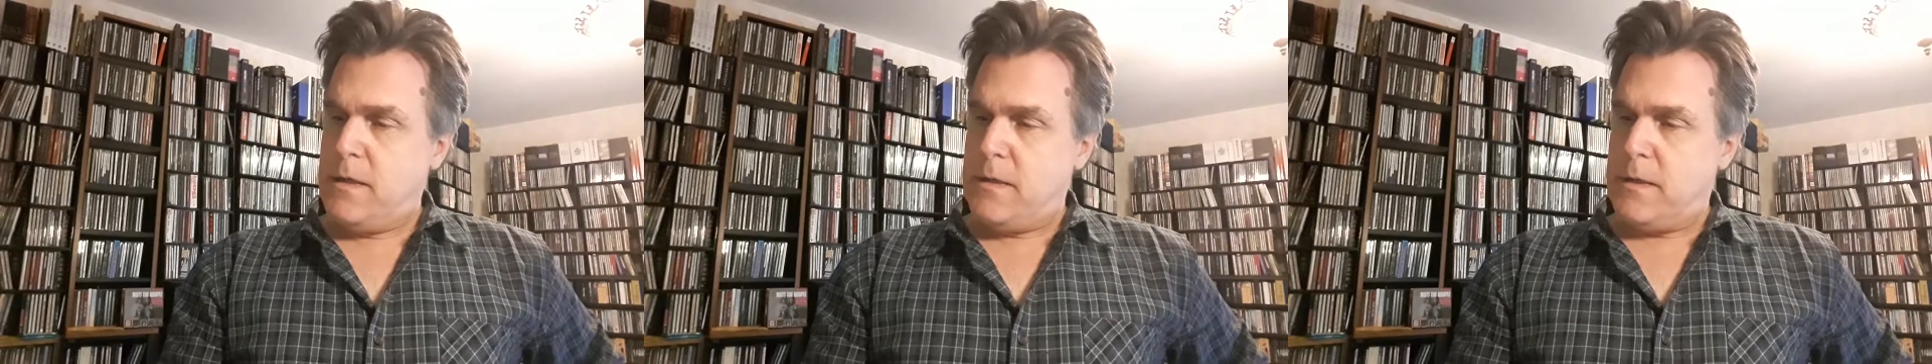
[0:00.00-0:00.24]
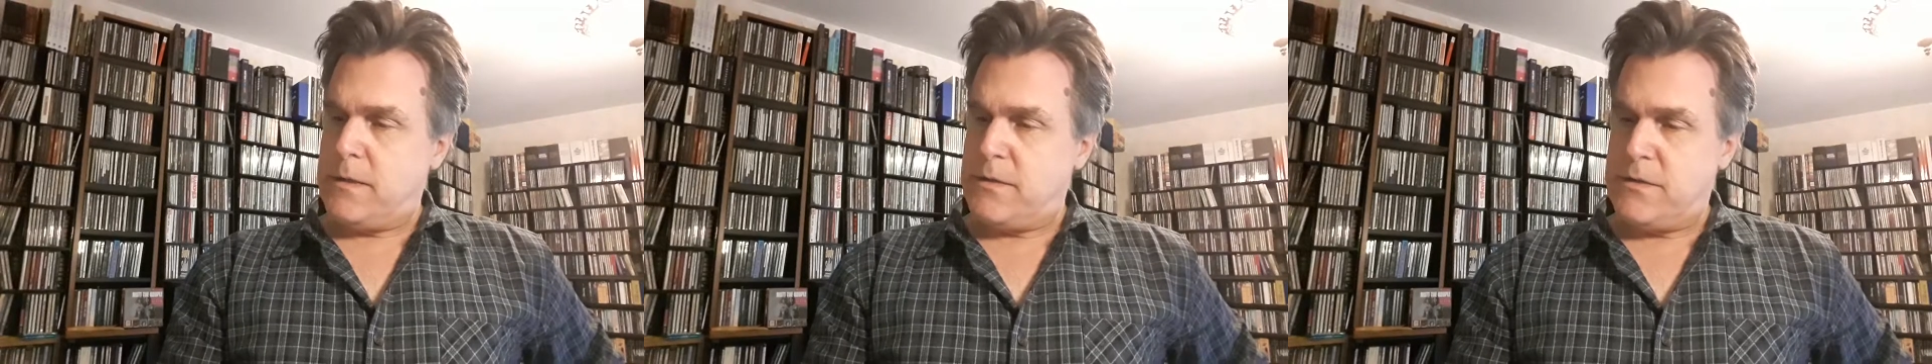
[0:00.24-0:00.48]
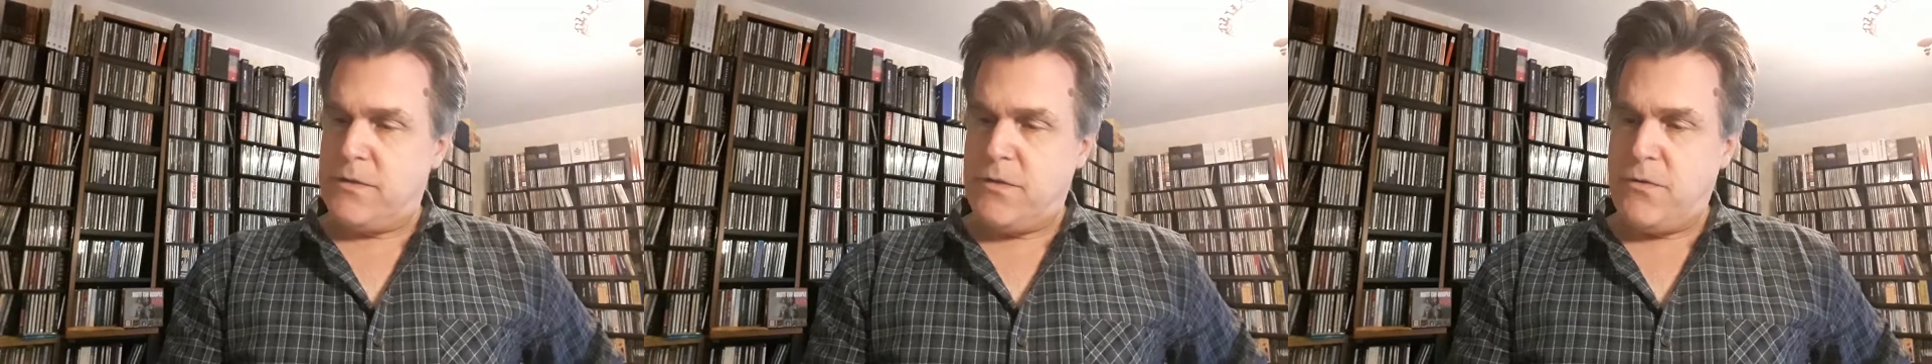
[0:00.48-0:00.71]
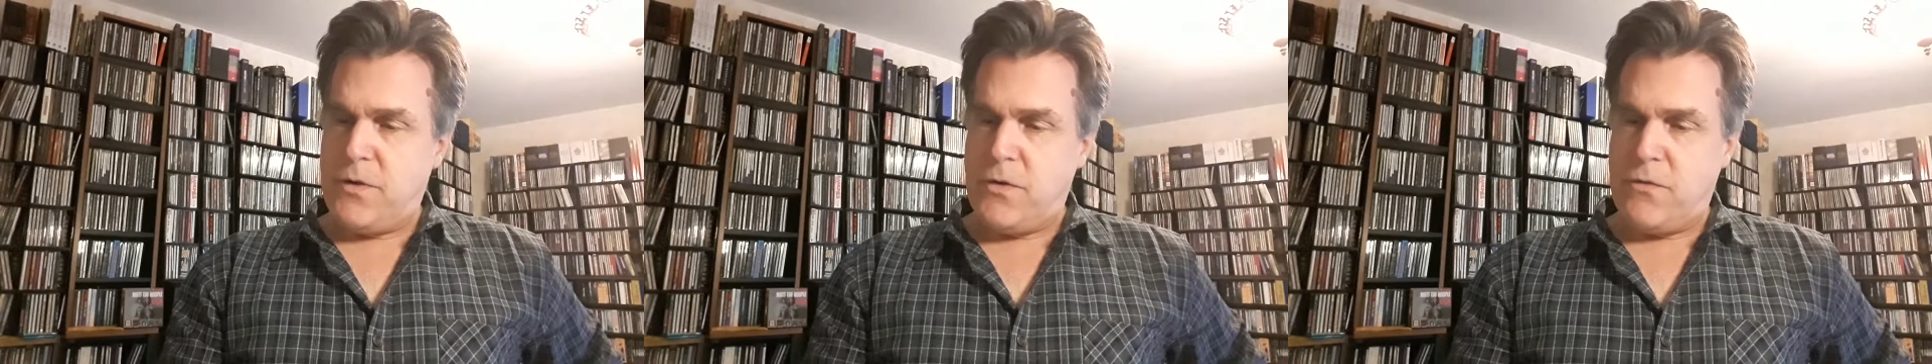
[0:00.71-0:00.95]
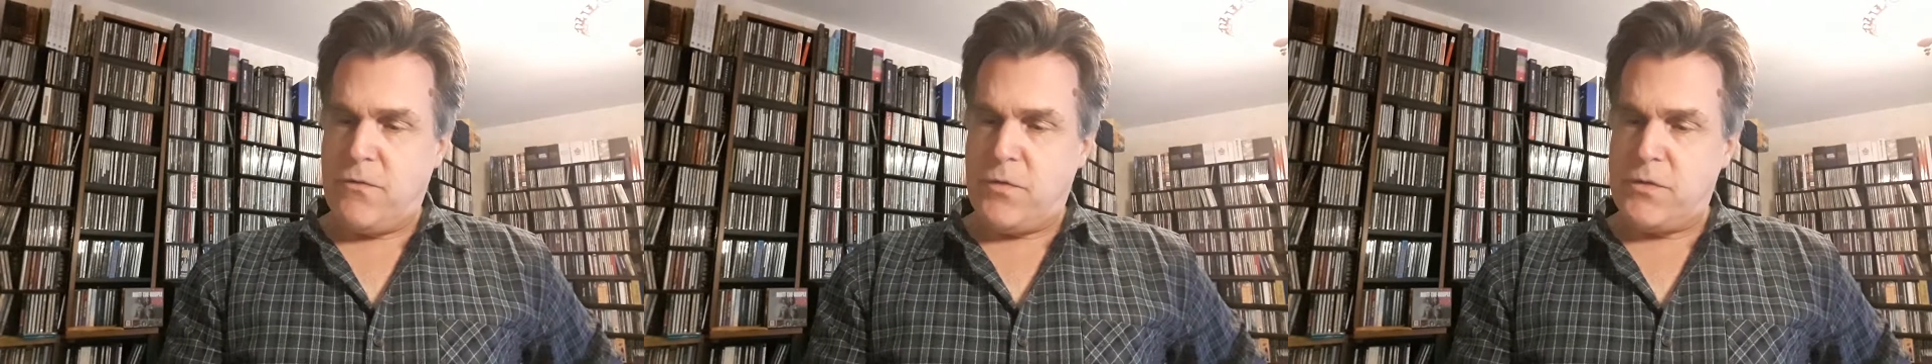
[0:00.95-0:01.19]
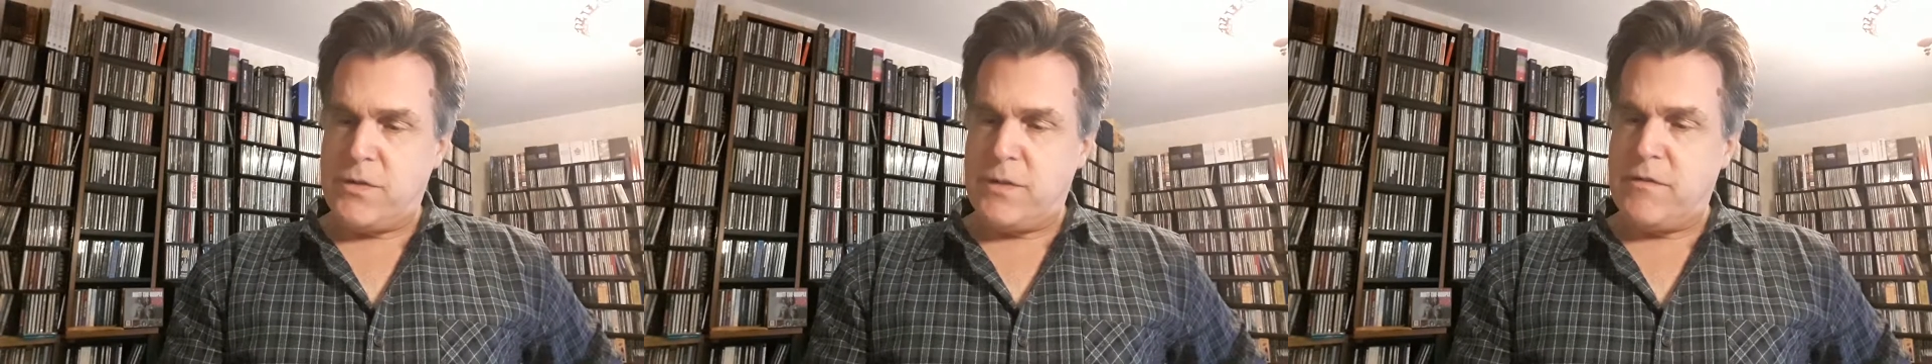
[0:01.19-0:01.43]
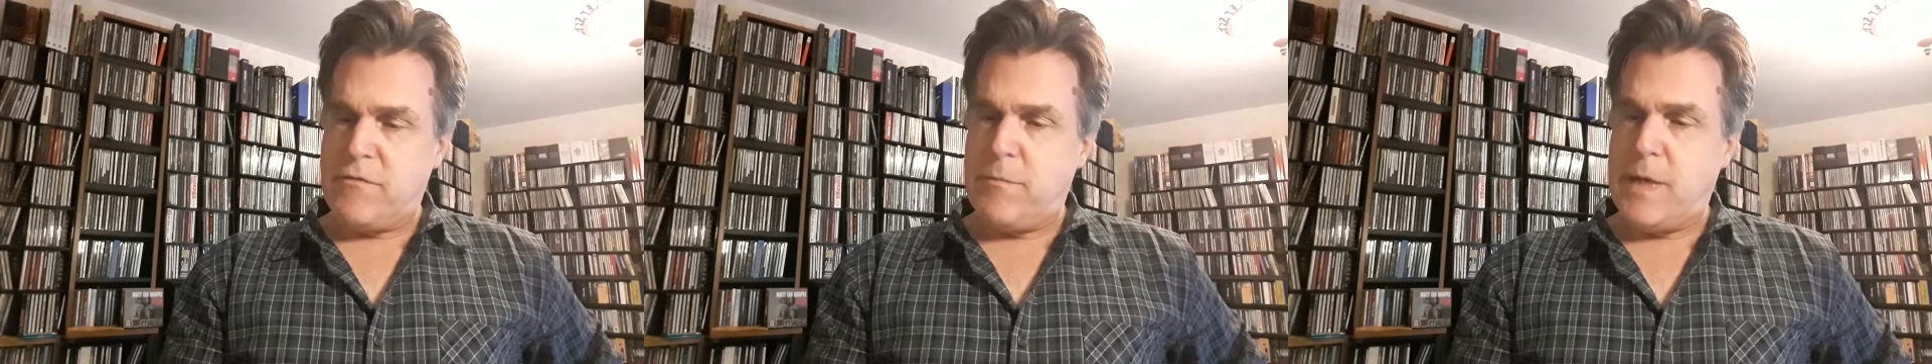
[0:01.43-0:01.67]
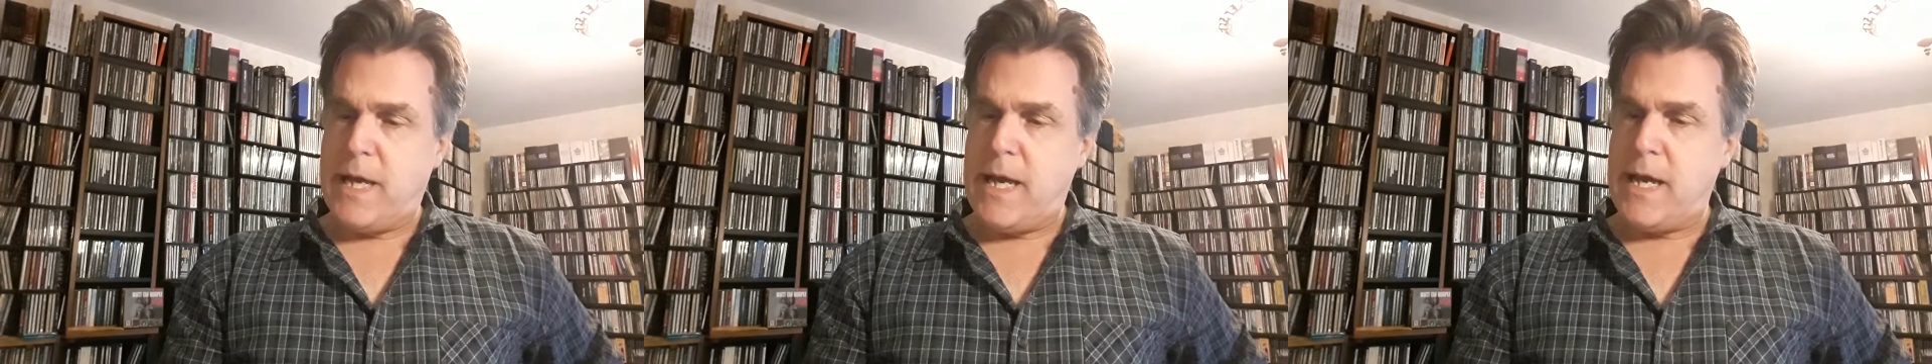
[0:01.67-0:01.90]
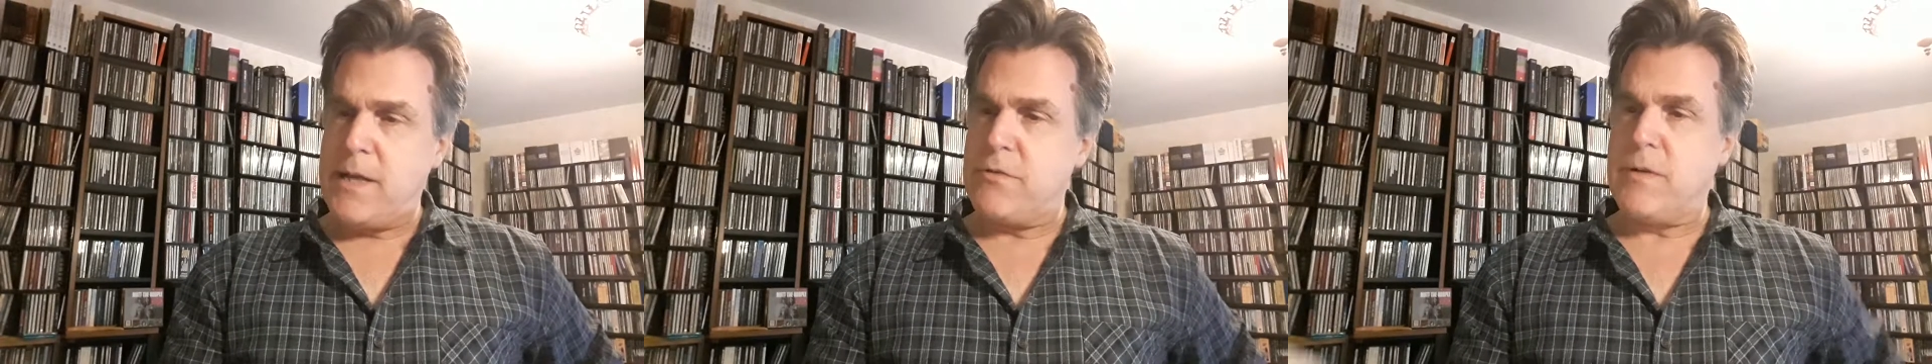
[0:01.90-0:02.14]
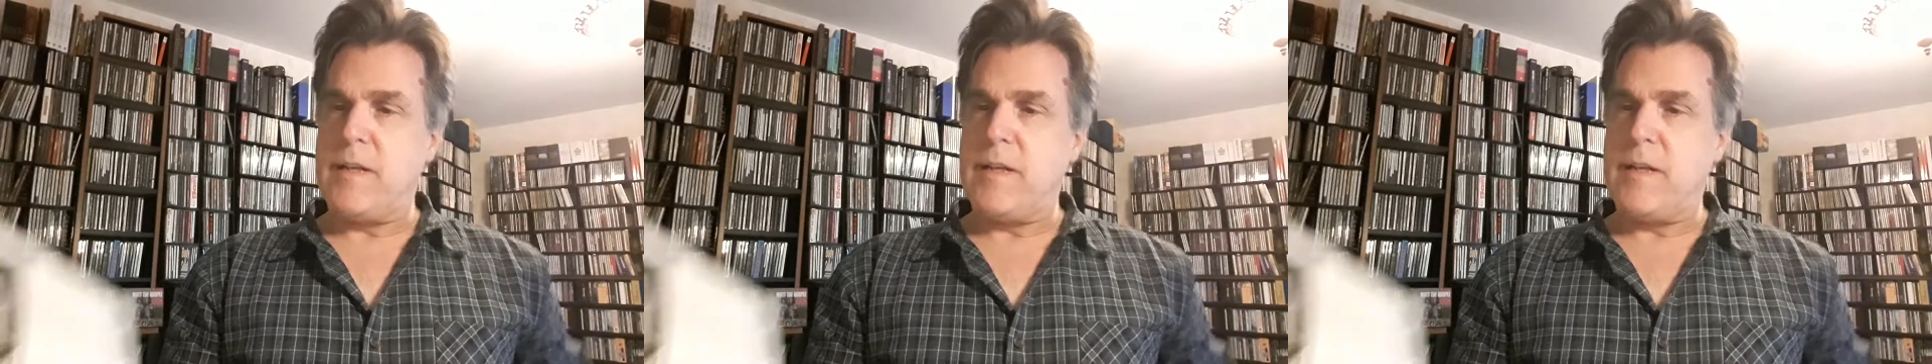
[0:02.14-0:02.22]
like the studio version of Badge or